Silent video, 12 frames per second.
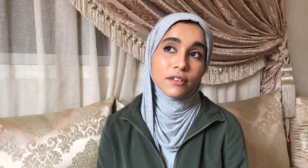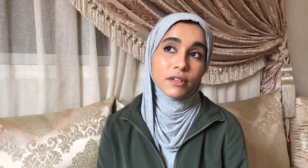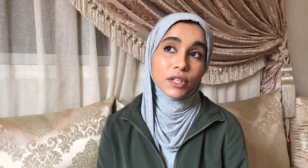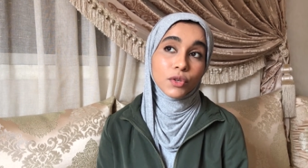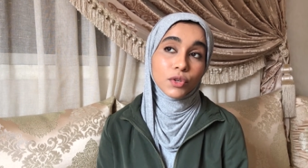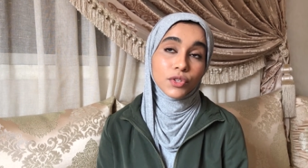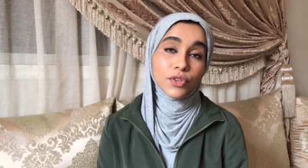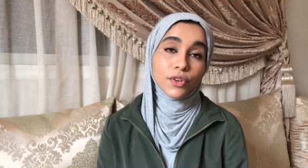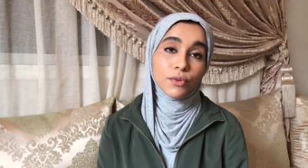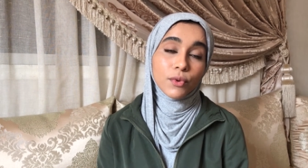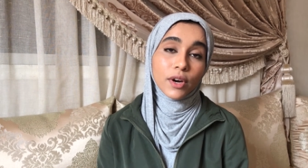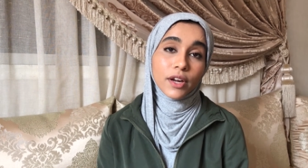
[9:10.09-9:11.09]
endorsed
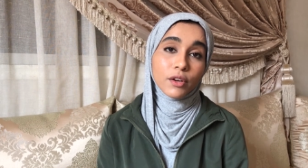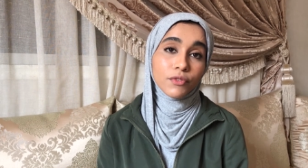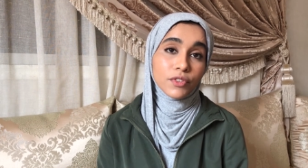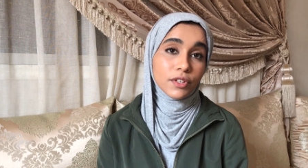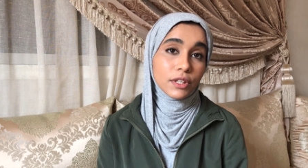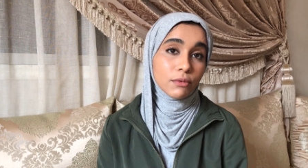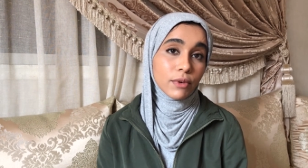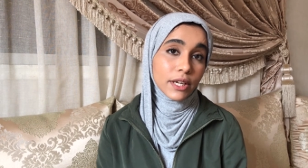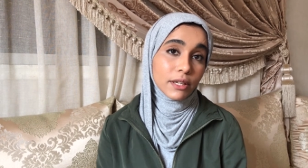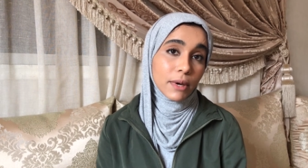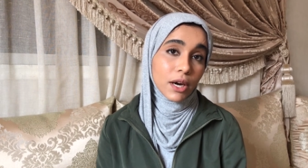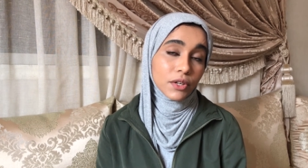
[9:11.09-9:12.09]
what I often
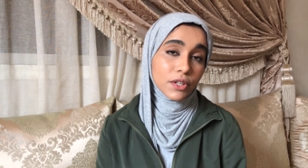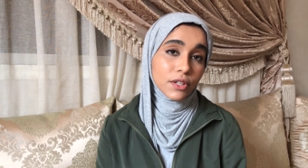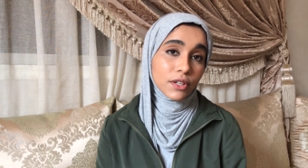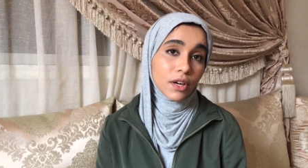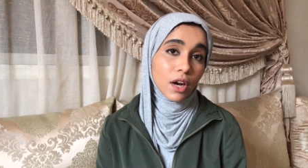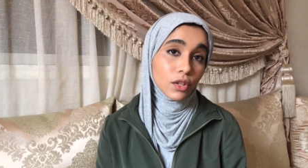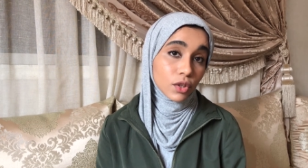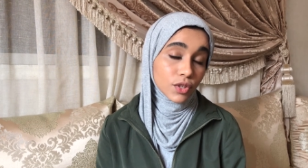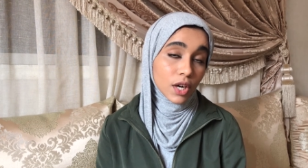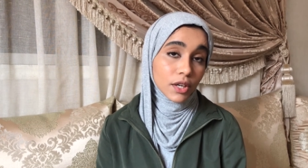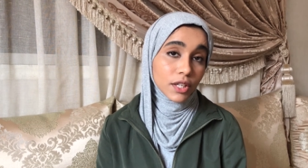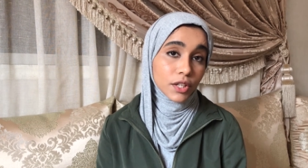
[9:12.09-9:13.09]
read about Ando's
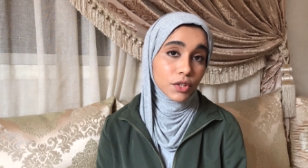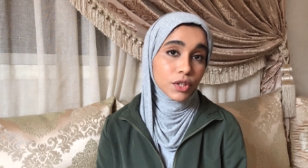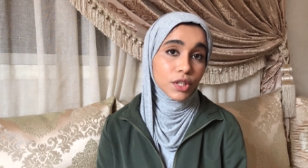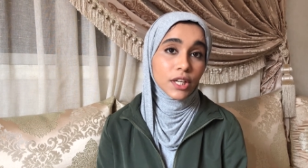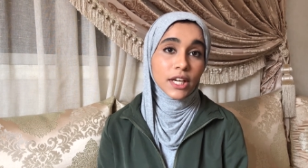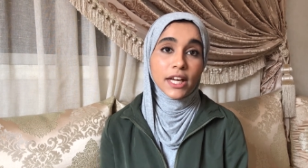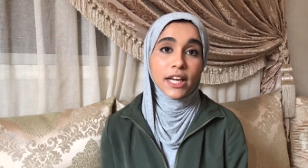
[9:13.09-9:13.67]
architecture.